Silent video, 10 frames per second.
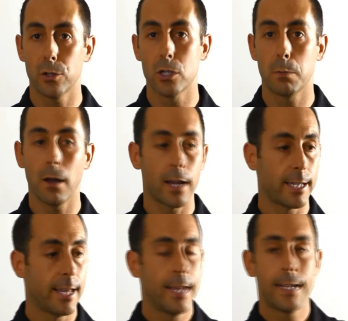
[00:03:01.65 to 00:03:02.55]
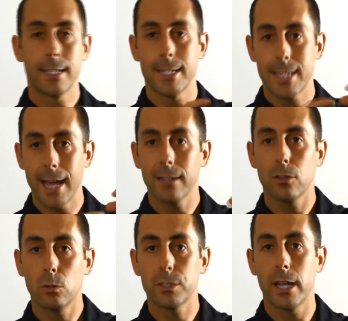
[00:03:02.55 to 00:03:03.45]
your spine, detect
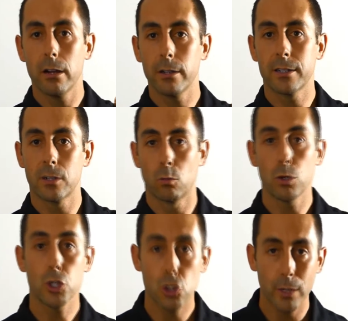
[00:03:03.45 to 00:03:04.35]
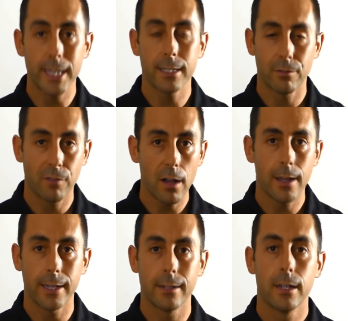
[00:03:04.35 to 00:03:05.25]
those areas that we're trained to
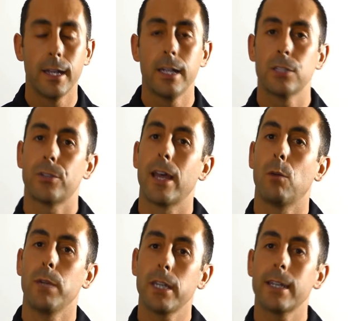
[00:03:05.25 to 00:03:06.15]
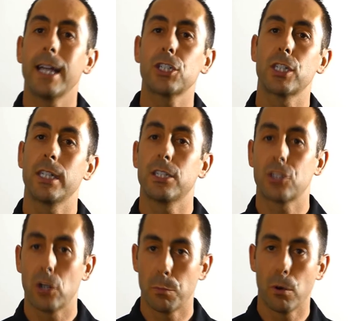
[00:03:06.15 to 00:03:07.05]
find, so that we can actually
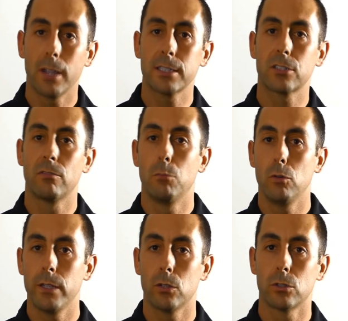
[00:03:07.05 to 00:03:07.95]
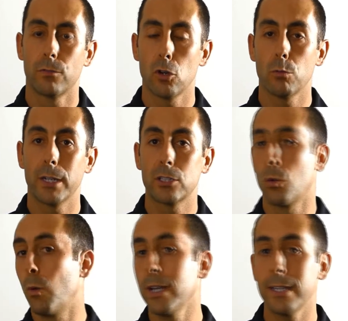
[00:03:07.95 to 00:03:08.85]
start a process of moving those vertebrae, so
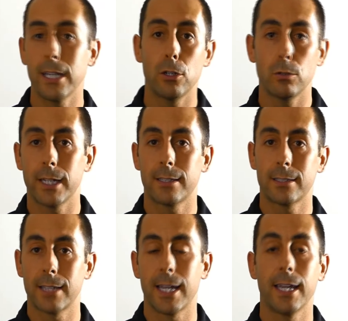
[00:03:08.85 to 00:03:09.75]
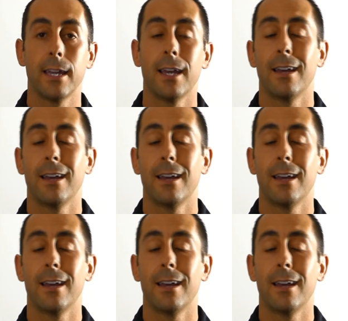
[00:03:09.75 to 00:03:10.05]
one day you don't get to say,